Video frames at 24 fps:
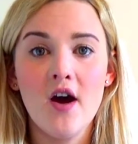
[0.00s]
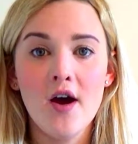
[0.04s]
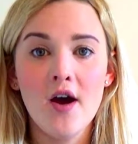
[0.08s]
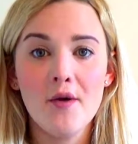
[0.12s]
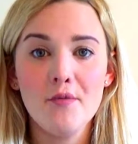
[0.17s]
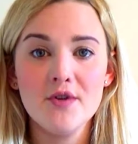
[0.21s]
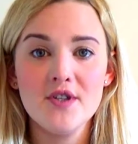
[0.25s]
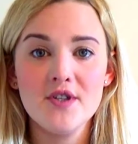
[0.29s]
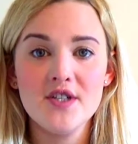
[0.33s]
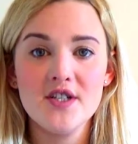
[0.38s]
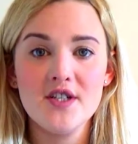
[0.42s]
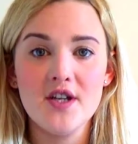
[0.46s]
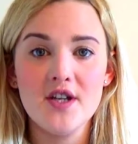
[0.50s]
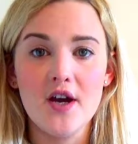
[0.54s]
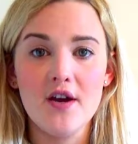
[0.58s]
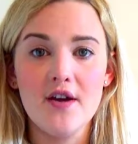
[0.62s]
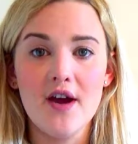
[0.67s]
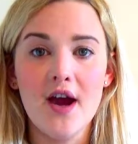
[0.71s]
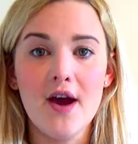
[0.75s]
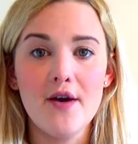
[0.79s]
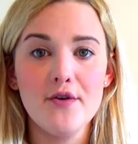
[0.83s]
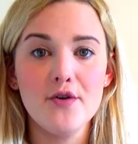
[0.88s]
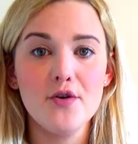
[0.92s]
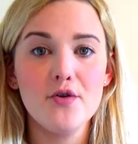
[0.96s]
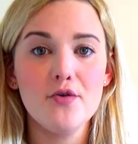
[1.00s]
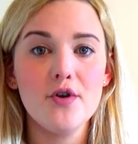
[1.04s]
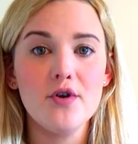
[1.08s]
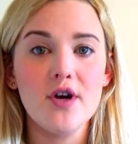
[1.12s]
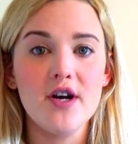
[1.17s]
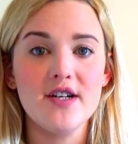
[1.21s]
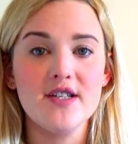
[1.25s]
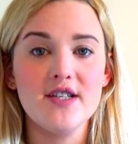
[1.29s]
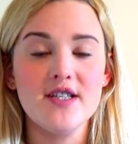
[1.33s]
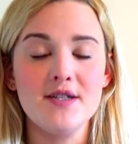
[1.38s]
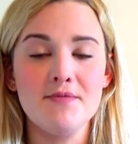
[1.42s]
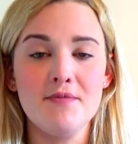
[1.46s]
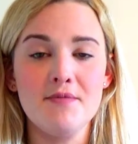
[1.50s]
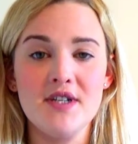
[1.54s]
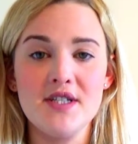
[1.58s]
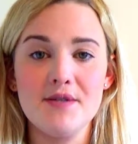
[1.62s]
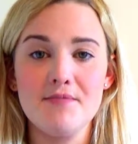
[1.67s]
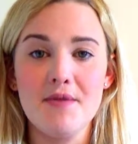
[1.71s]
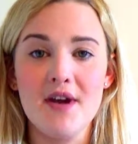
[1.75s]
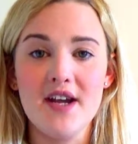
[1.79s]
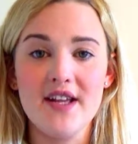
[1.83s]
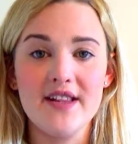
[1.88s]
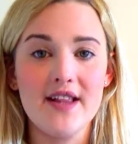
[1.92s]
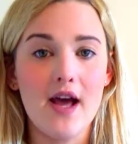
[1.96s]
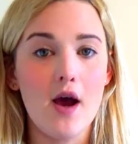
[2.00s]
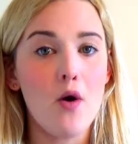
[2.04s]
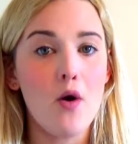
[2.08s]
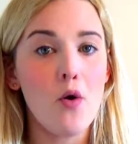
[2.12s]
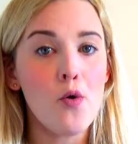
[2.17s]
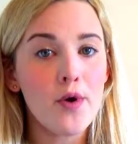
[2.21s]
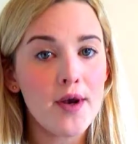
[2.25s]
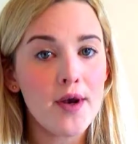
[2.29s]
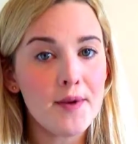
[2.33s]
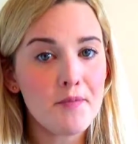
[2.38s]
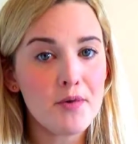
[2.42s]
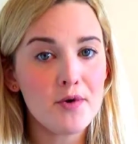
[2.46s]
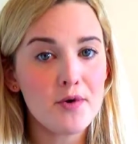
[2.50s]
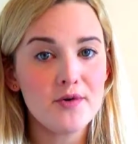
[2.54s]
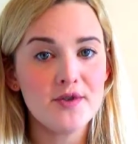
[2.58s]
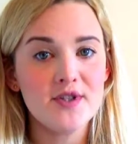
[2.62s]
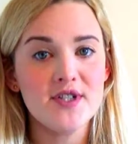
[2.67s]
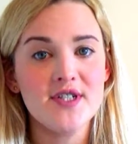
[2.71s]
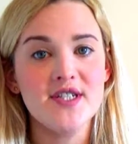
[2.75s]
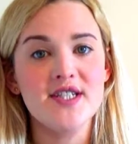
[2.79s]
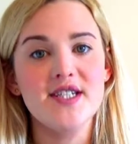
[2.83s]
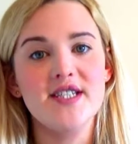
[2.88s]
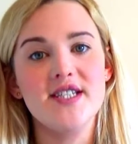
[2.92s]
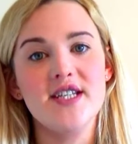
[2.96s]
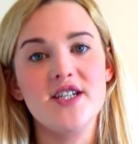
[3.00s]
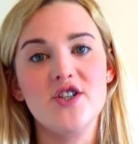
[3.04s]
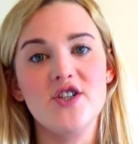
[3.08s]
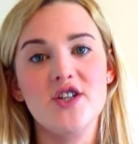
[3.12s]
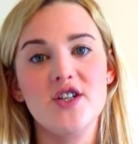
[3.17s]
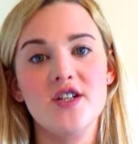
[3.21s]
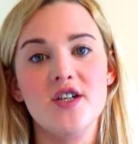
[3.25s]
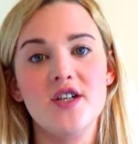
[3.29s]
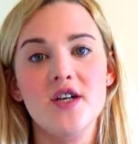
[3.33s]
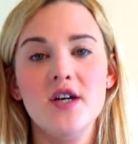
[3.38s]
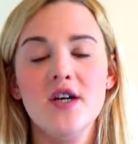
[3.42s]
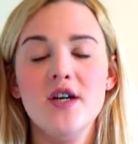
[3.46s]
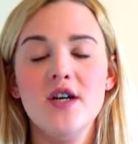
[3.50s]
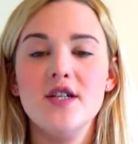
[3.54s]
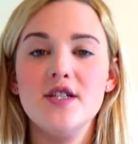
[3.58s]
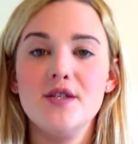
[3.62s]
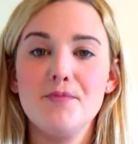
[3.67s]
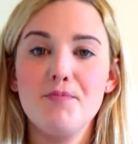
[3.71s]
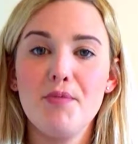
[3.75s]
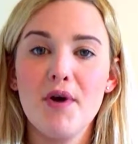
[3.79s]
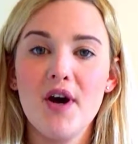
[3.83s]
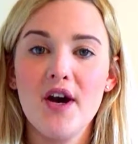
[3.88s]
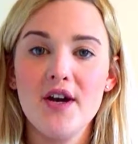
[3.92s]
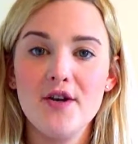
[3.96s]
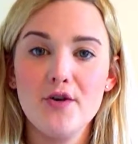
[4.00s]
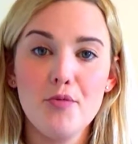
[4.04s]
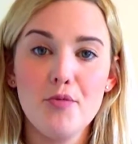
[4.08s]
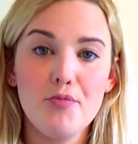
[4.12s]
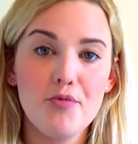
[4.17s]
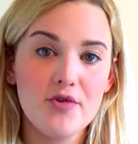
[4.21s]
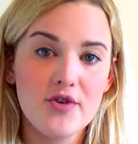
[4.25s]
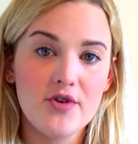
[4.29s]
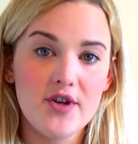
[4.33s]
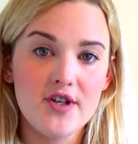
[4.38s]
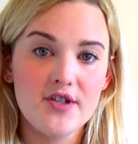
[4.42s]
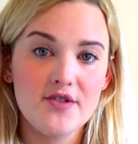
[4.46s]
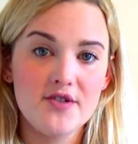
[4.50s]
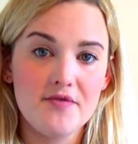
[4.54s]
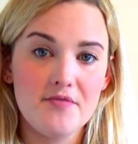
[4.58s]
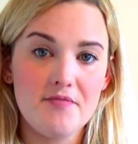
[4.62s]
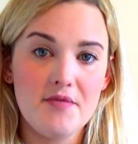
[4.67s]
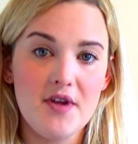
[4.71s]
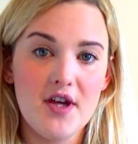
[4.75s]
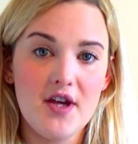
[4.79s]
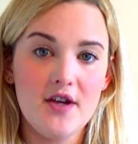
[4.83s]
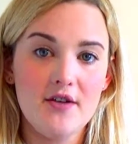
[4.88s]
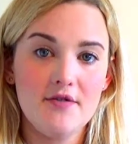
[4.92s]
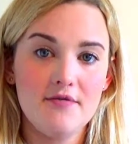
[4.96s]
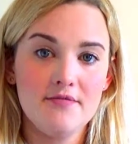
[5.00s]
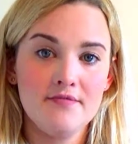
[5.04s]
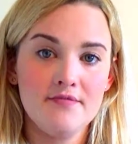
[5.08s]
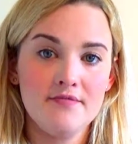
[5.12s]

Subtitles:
I want to know how your customers make that all-important decision to buy your products from you.